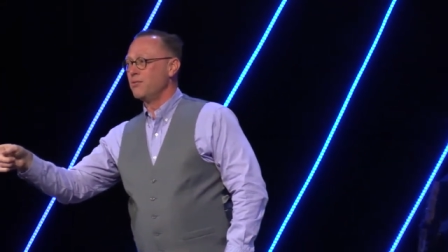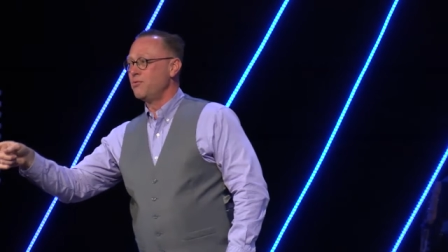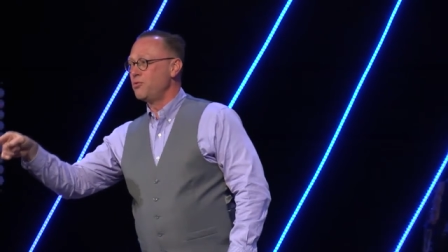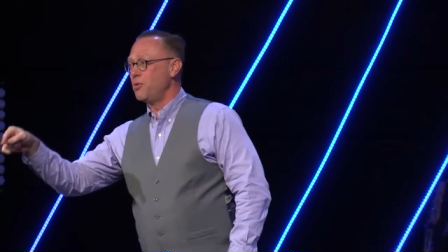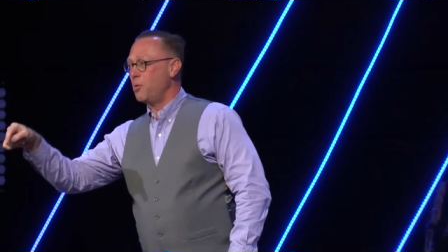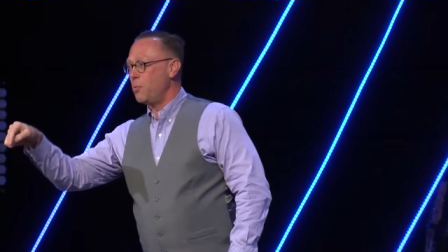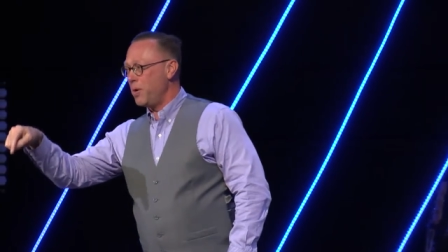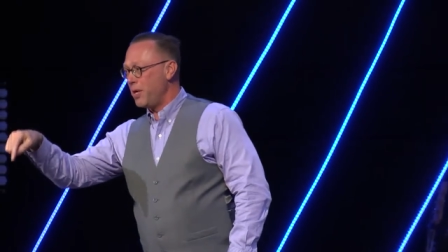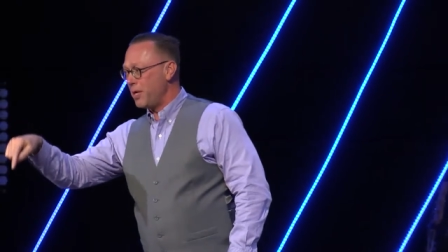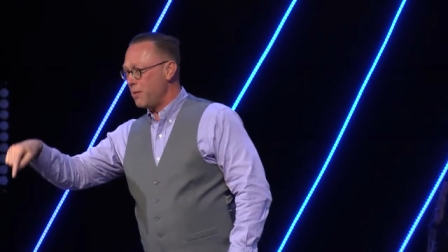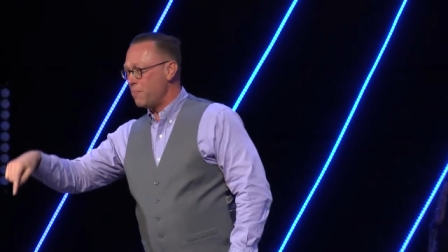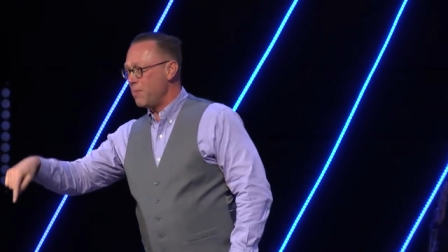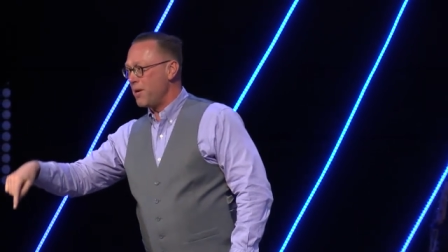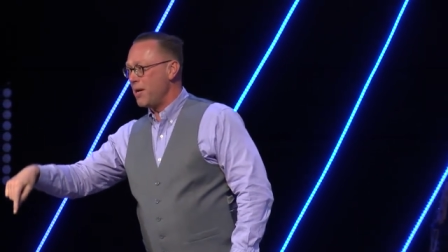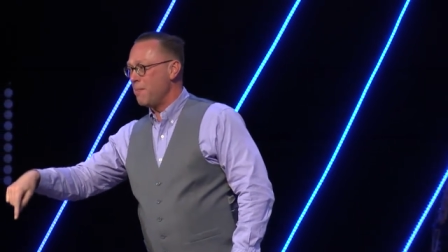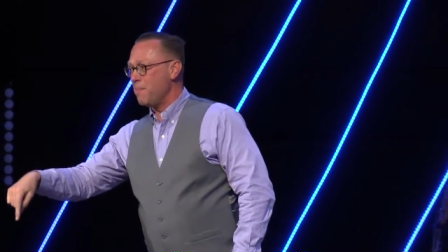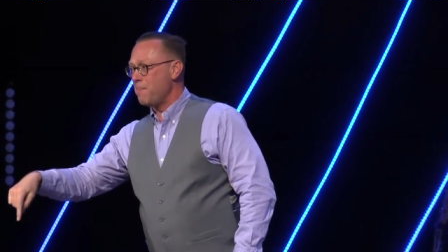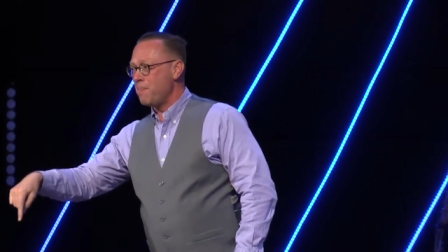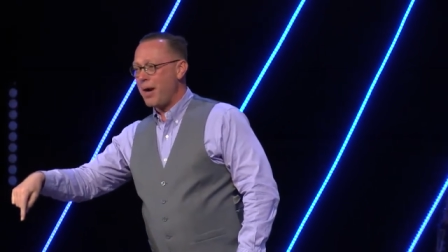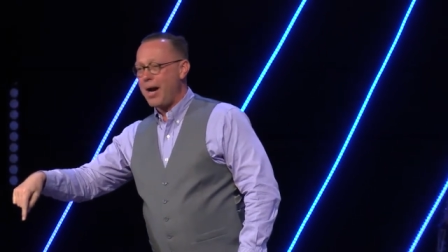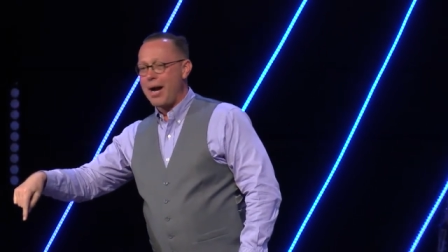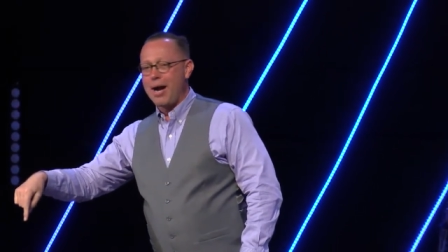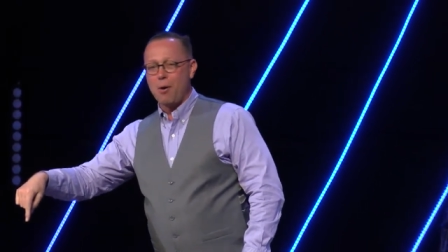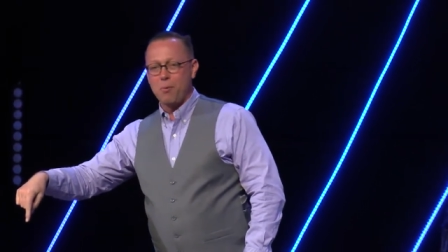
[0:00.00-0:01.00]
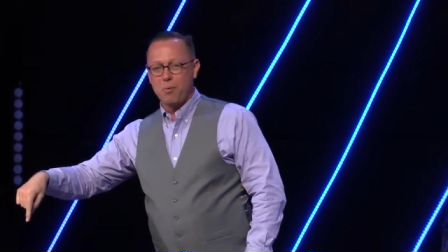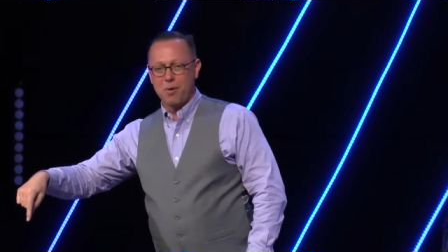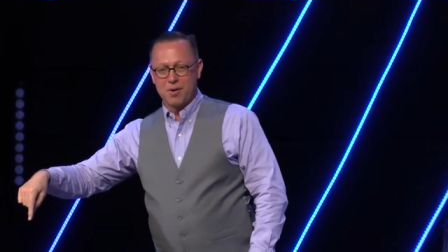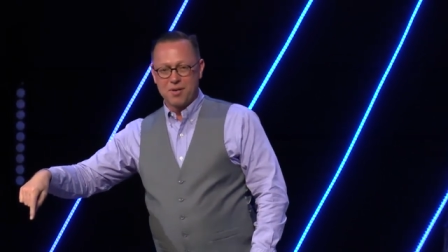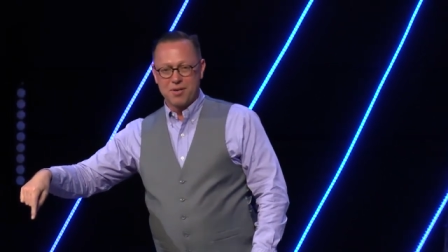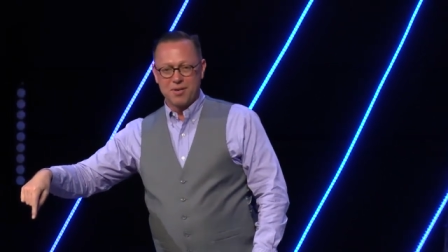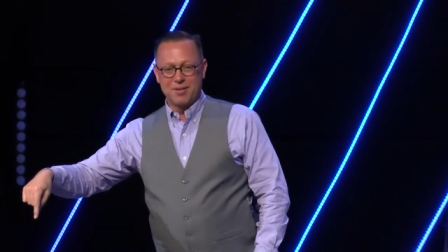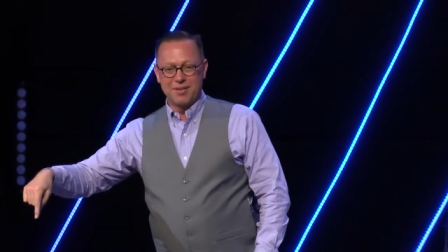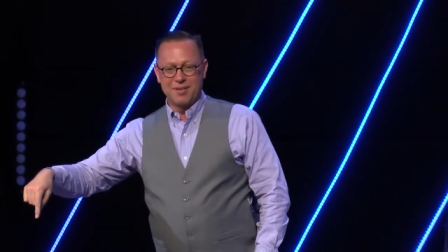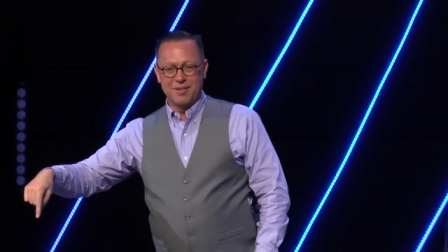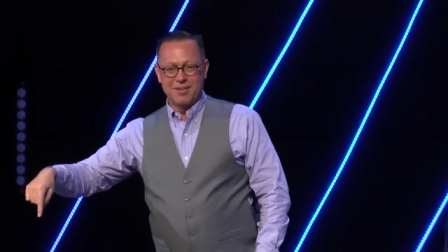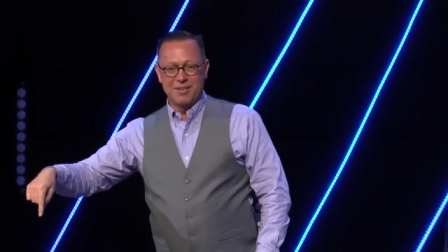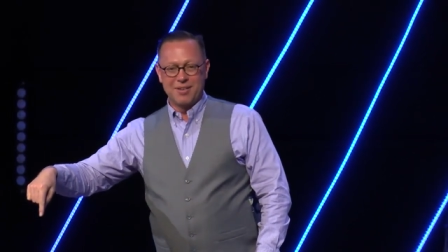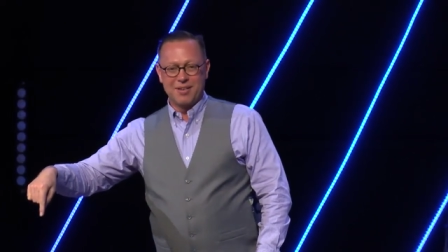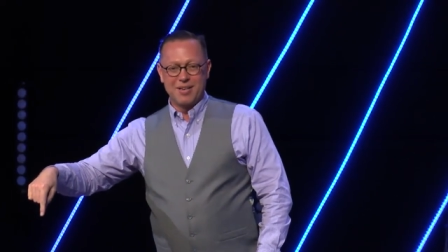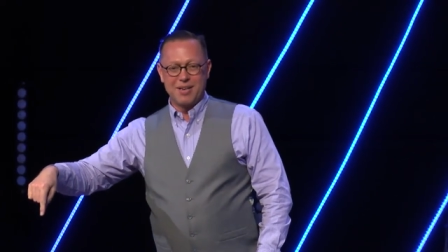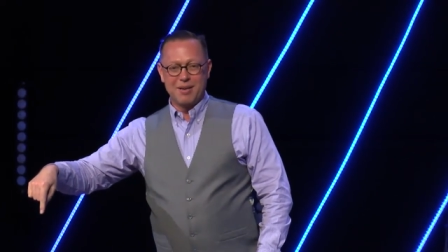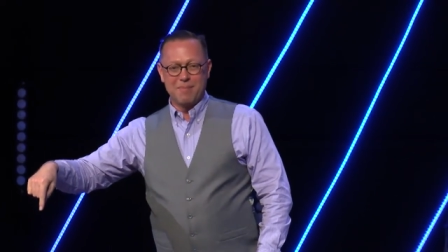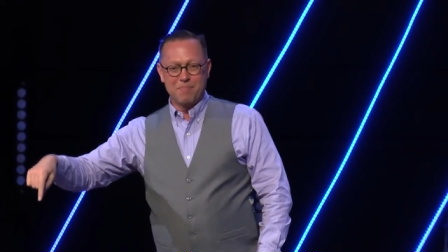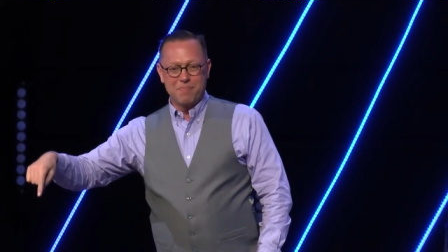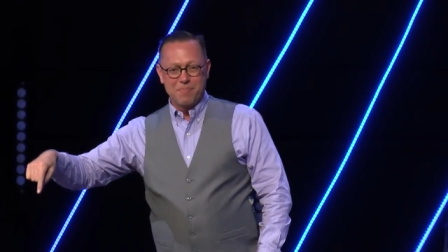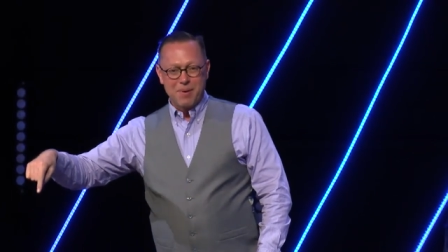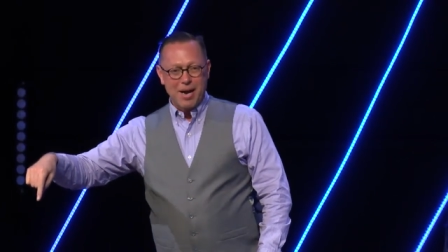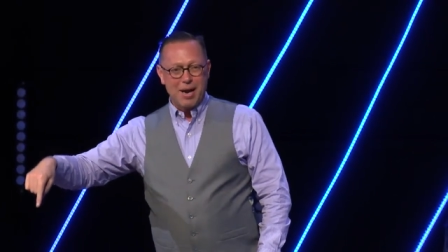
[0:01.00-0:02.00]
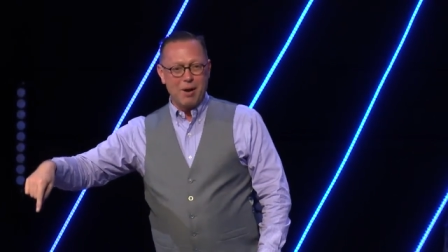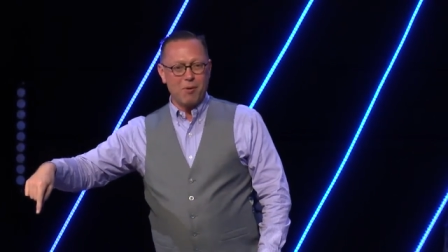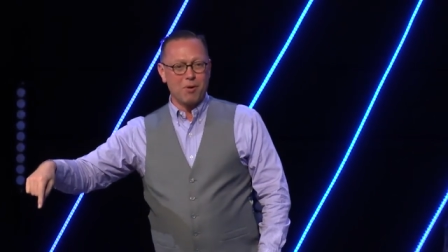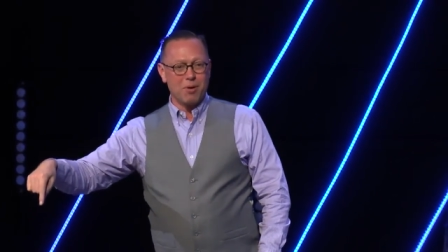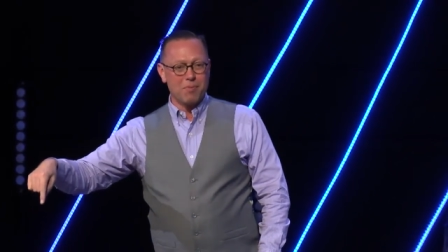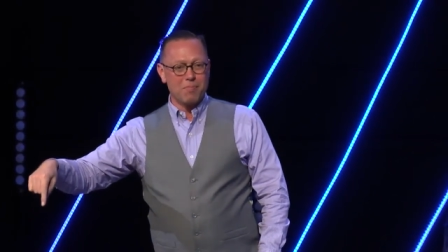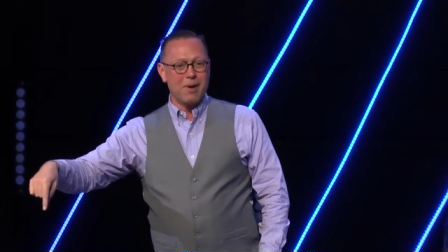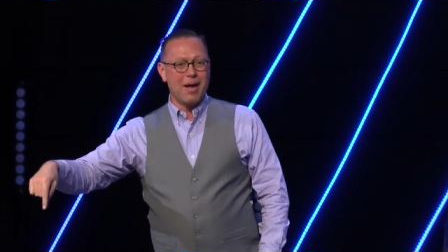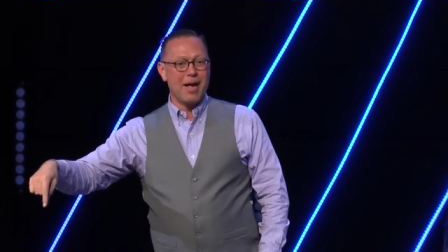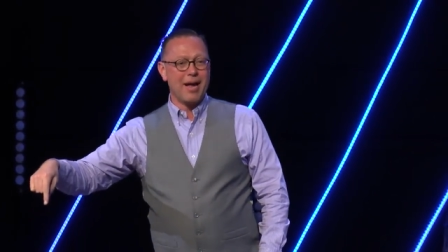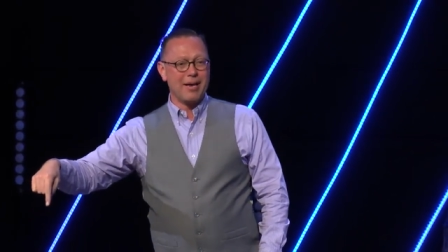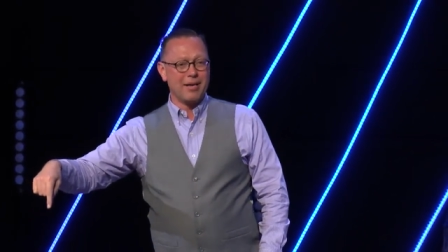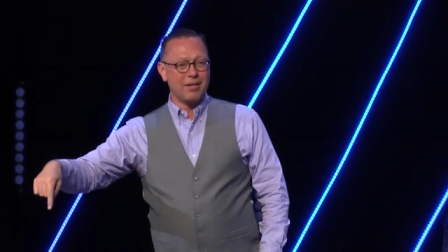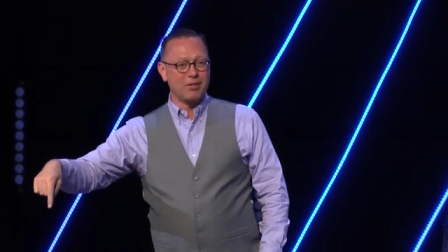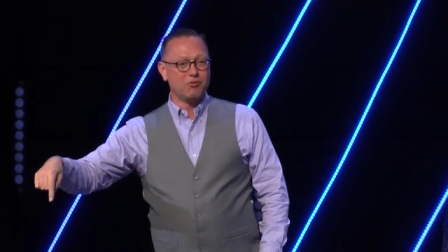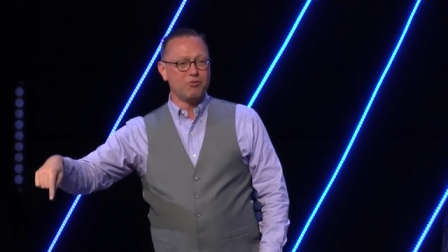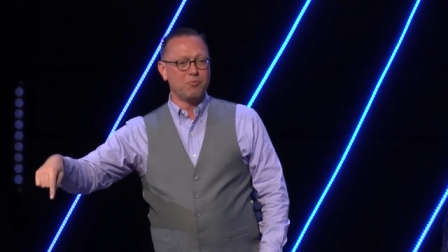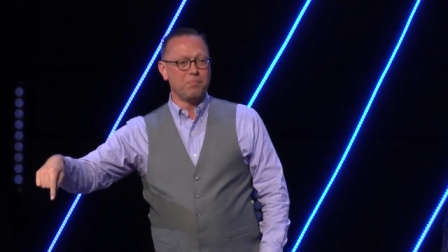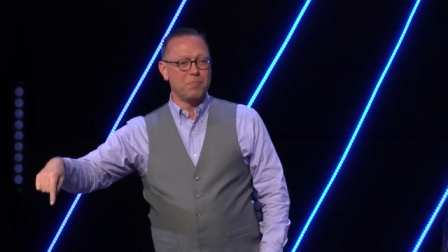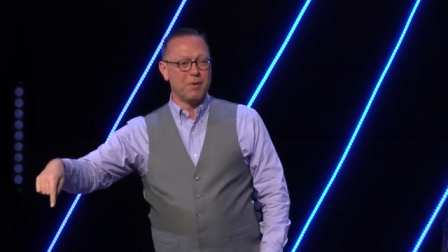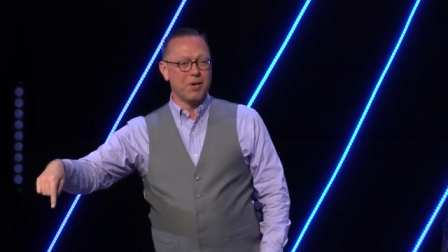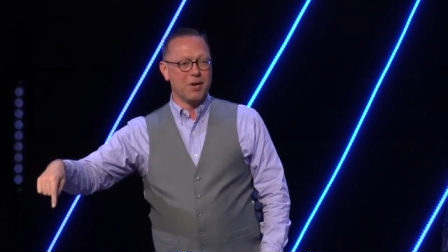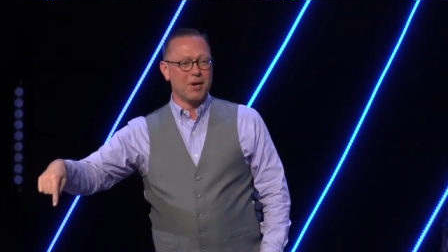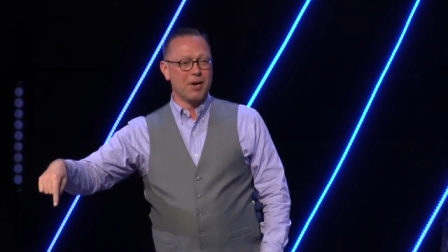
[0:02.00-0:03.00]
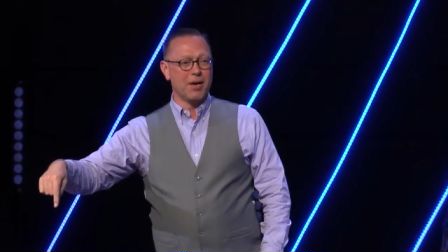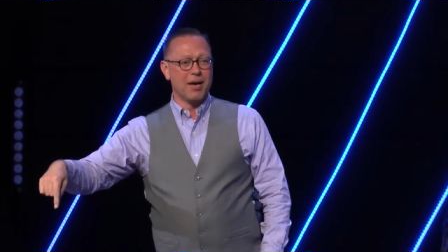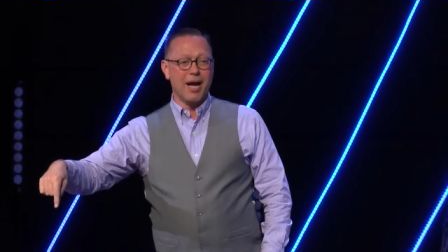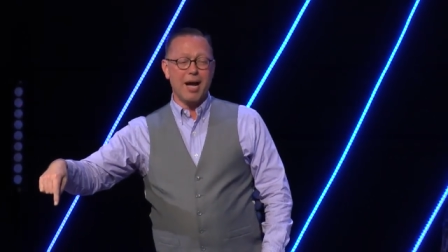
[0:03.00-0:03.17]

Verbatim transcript: so we can be empowered, empowered by His Spirit.